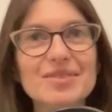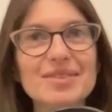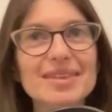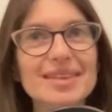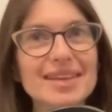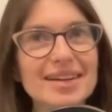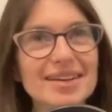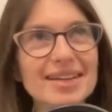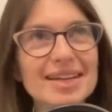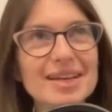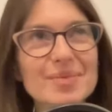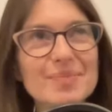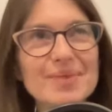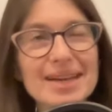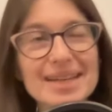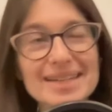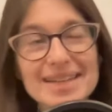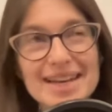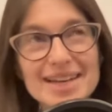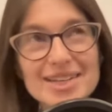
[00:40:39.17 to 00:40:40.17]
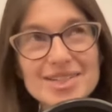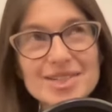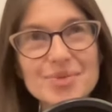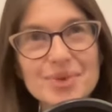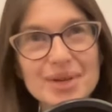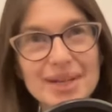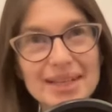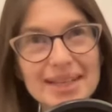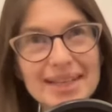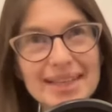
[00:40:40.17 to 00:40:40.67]
they're like,
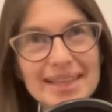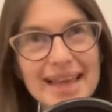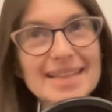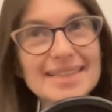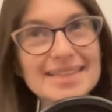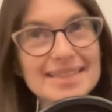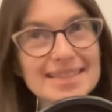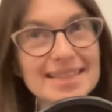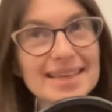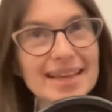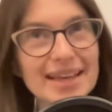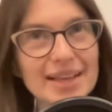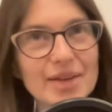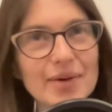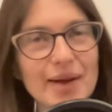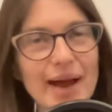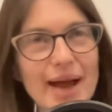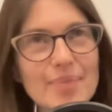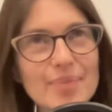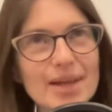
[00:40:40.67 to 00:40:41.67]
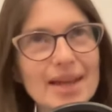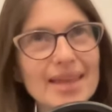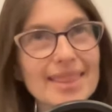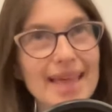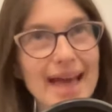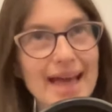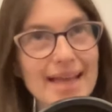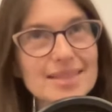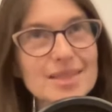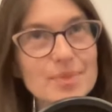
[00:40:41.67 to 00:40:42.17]
meditation, really? That's the killer app? Like,
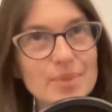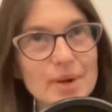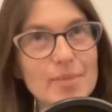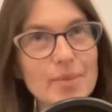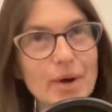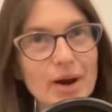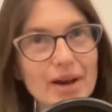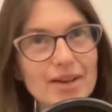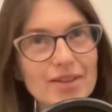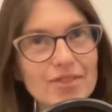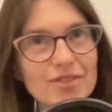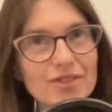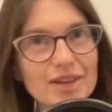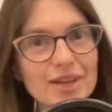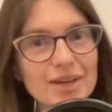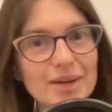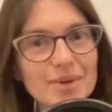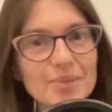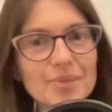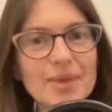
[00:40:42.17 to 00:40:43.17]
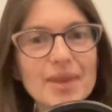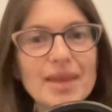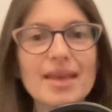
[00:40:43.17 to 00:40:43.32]
that's a big market for you?